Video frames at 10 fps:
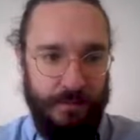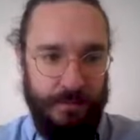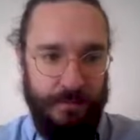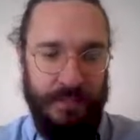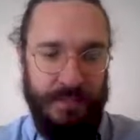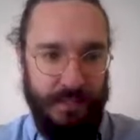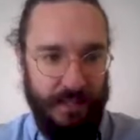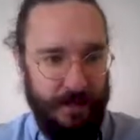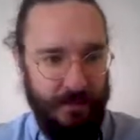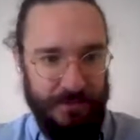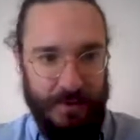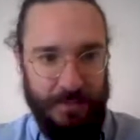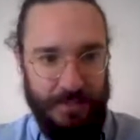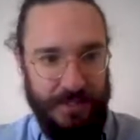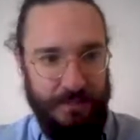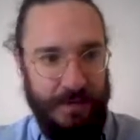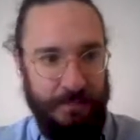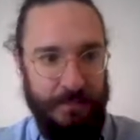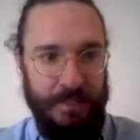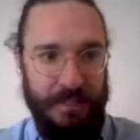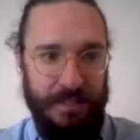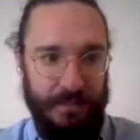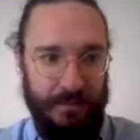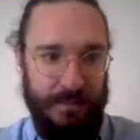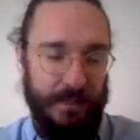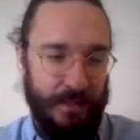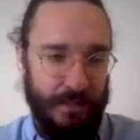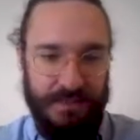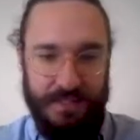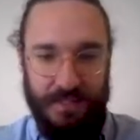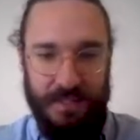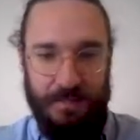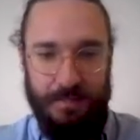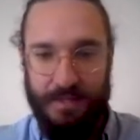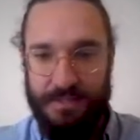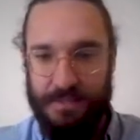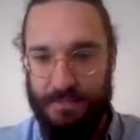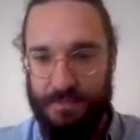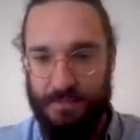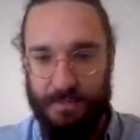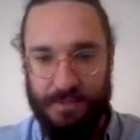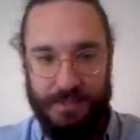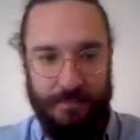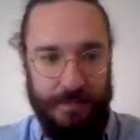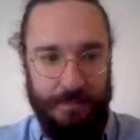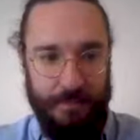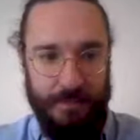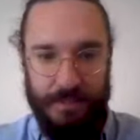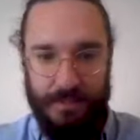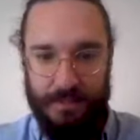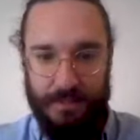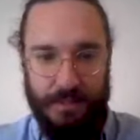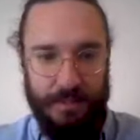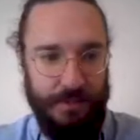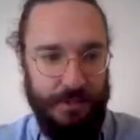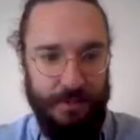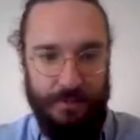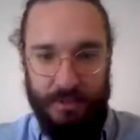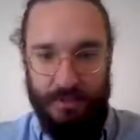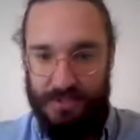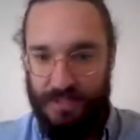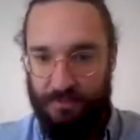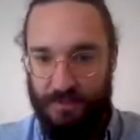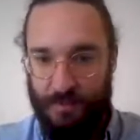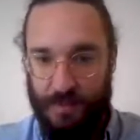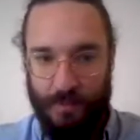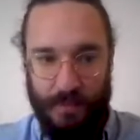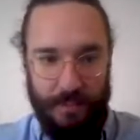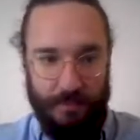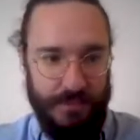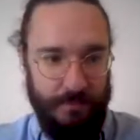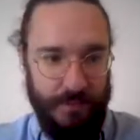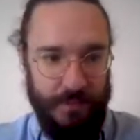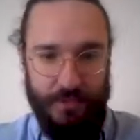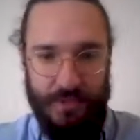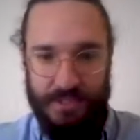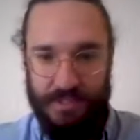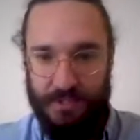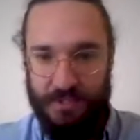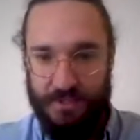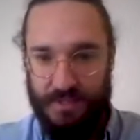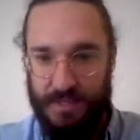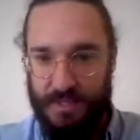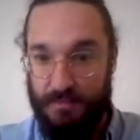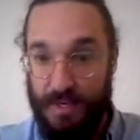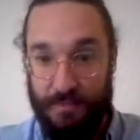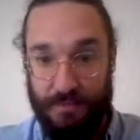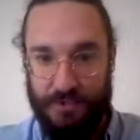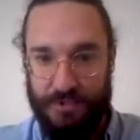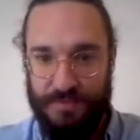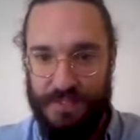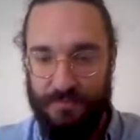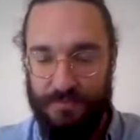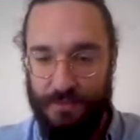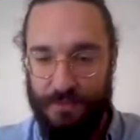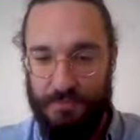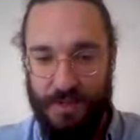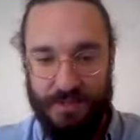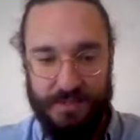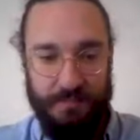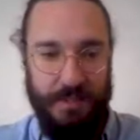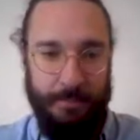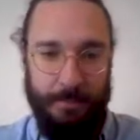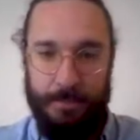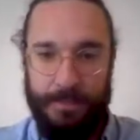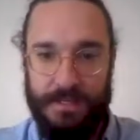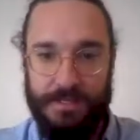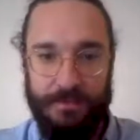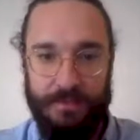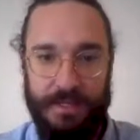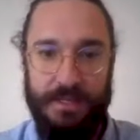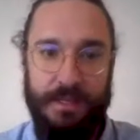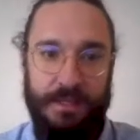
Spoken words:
because an account is represented by a public key, and obviously the key pair itself is represented by a public key. So it looks like everything went well. We submitted the transaction. Probably should have saved the response, but that's all right.